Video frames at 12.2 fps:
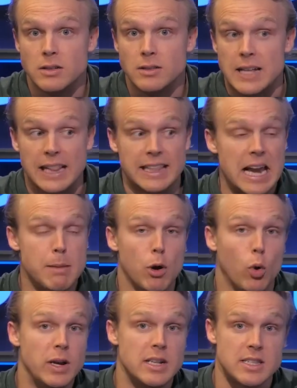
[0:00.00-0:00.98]
Like Lightning
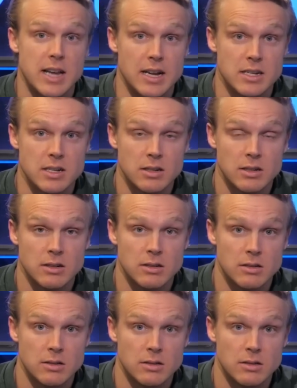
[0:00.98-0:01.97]
McQueen says,
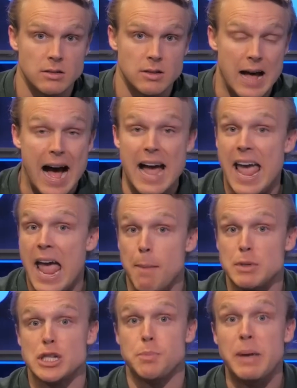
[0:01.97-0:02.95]
I
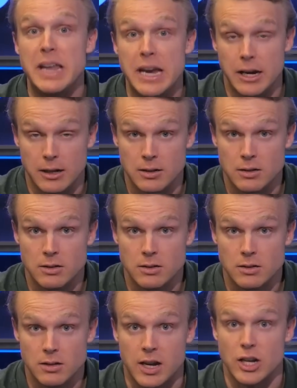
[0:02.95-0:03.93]
am speed.
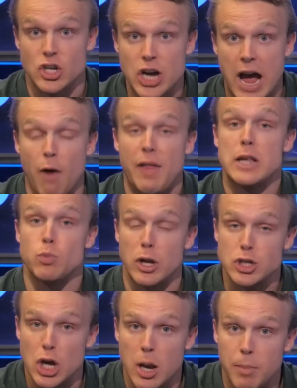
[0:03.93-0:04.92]
Ka-chow. That's what
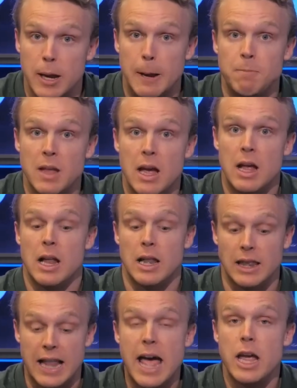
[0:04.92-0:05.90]
it's going to be.
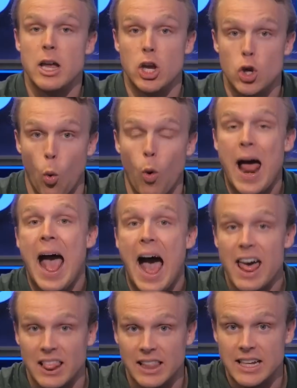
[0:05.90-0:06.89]
Let your
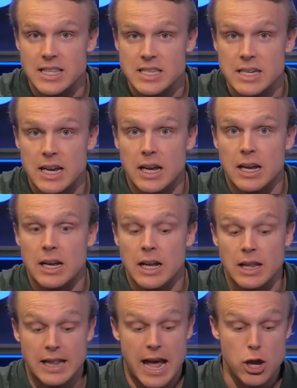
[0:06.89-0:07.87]
athletes,
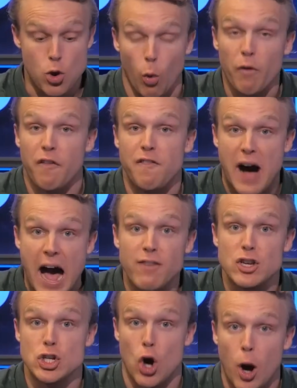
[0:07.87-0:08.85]
let your
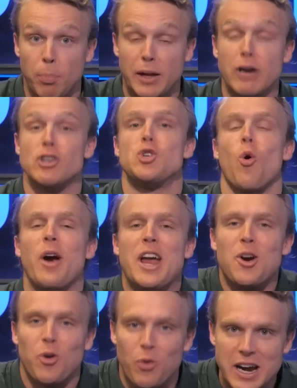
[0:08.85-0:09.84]
five-star players, your
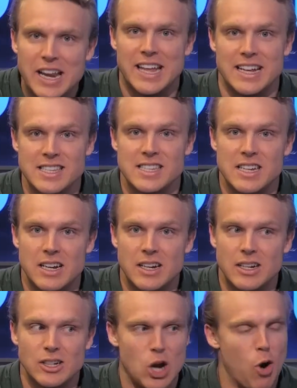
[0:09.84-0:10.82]
ingredients,
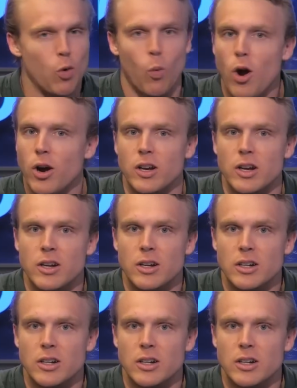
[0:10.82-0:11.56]
go to work.